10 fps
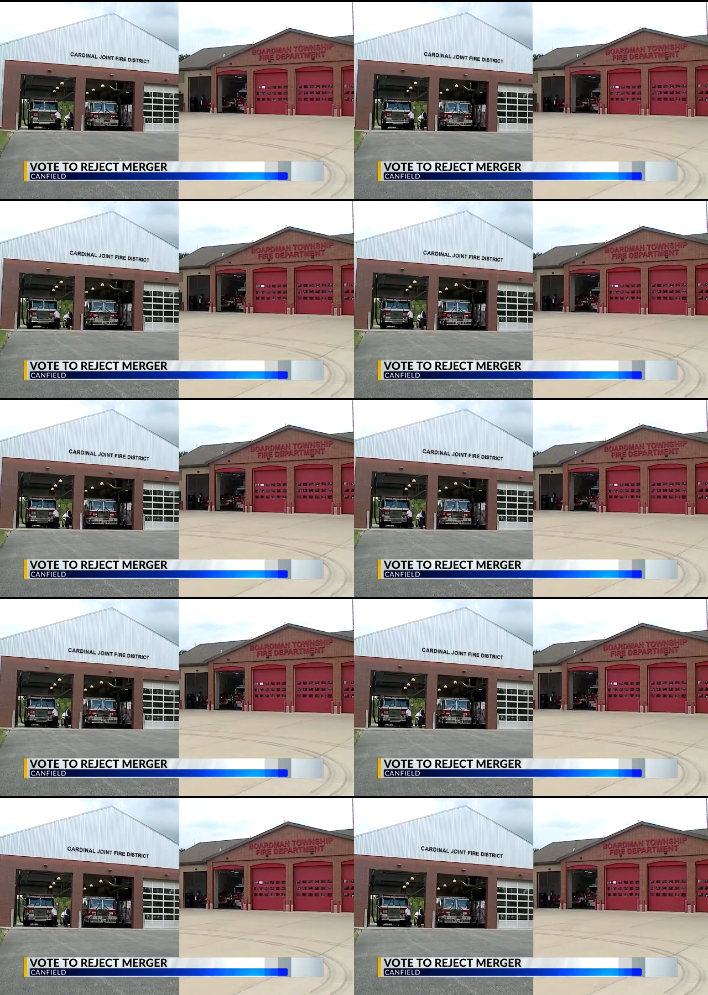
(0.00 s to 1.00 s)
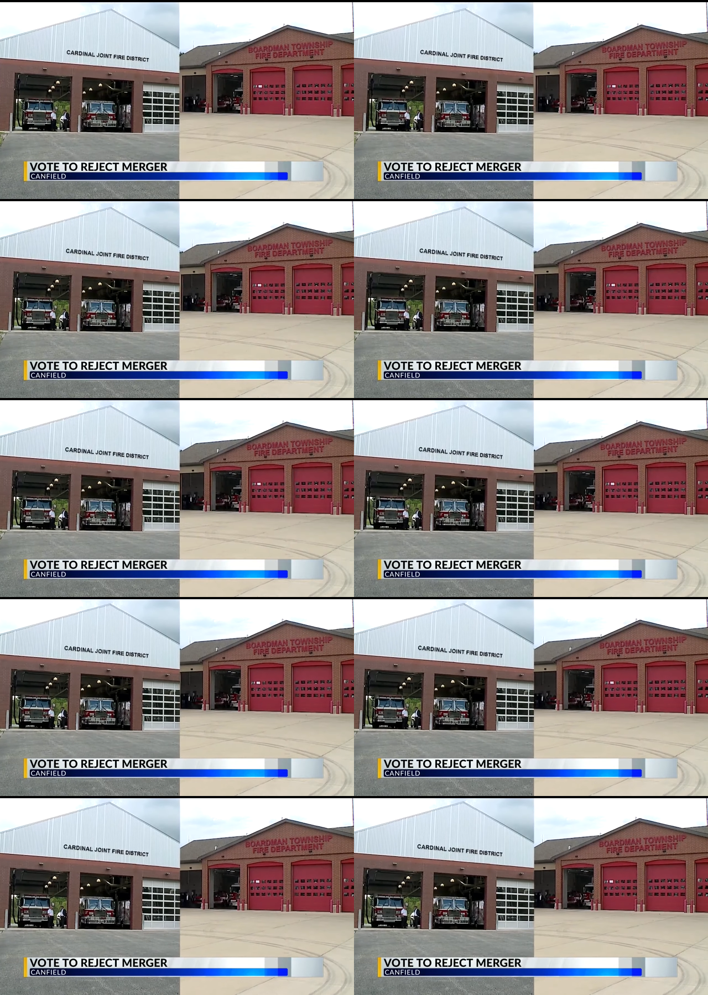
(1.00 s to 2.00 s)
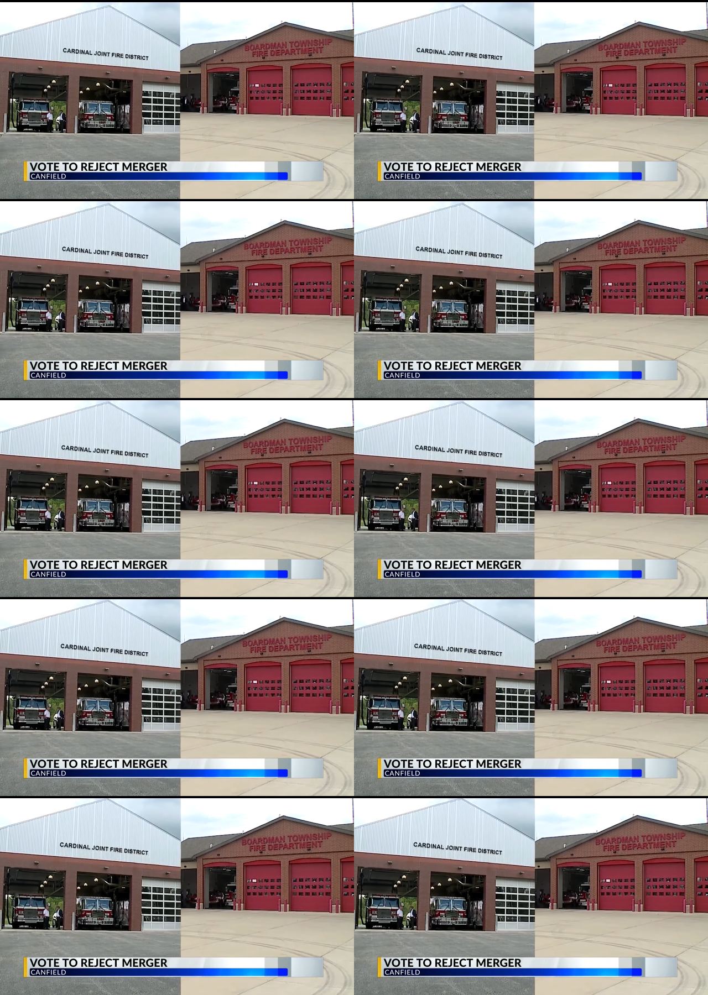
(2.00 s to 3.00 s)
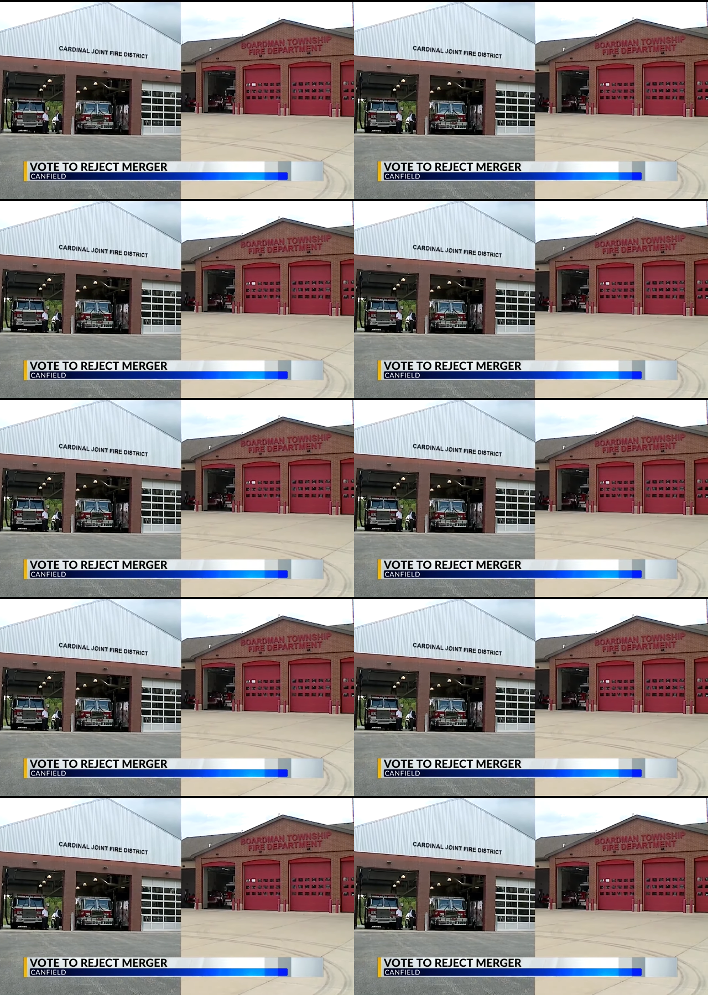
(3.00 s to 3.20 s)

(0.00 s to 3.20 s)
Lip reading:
Nobody's mouth can be seen.